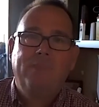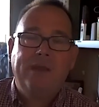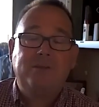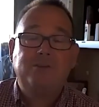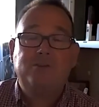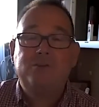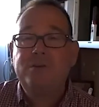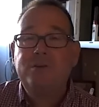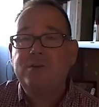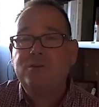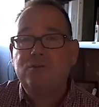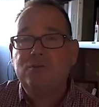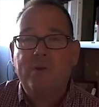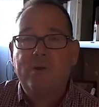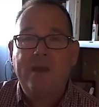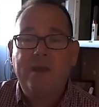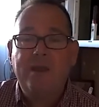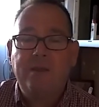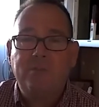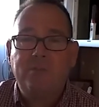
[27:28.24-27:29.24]
Make sure you're
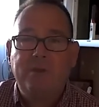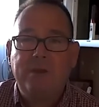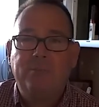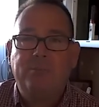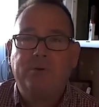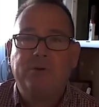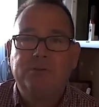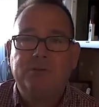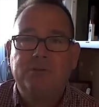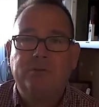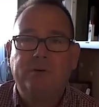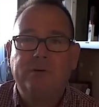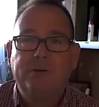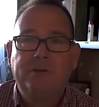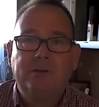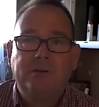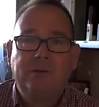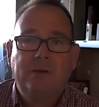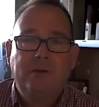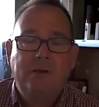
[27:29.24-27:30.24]
training people to it.